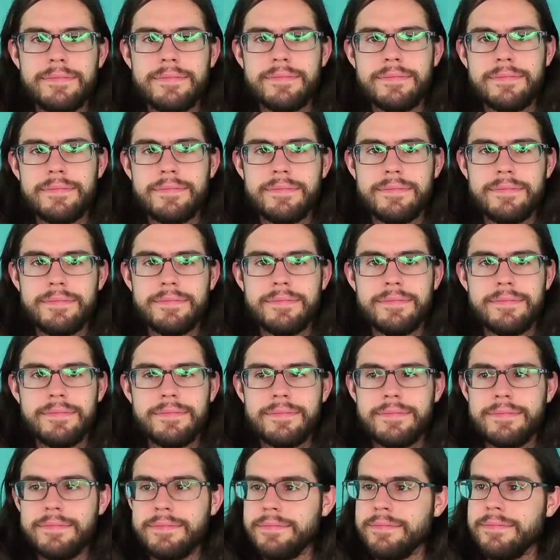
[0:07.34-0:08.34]

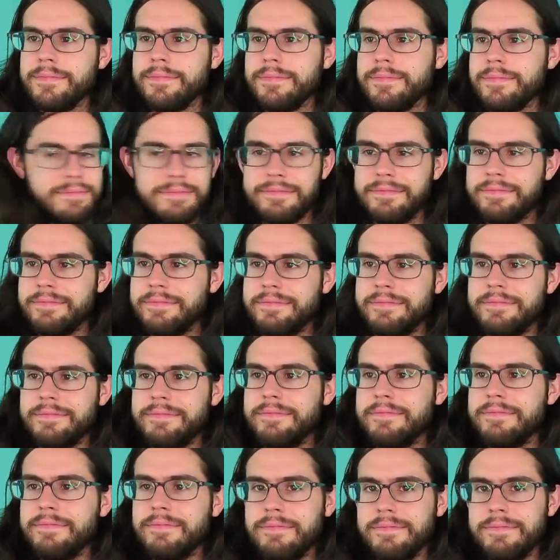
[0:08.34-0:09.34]

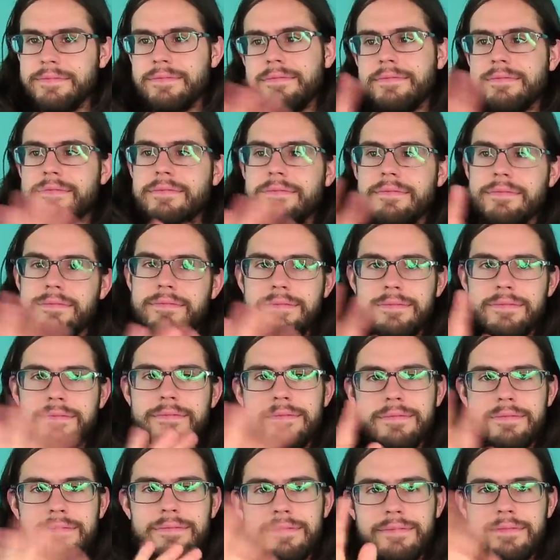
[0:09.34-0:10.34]

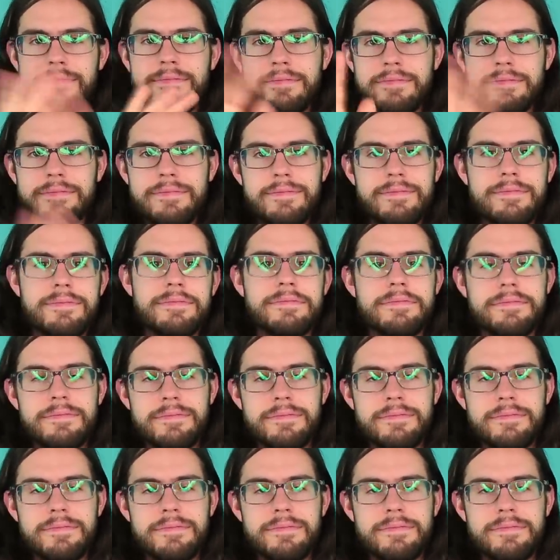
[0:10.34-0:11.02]
The person shown says nothing.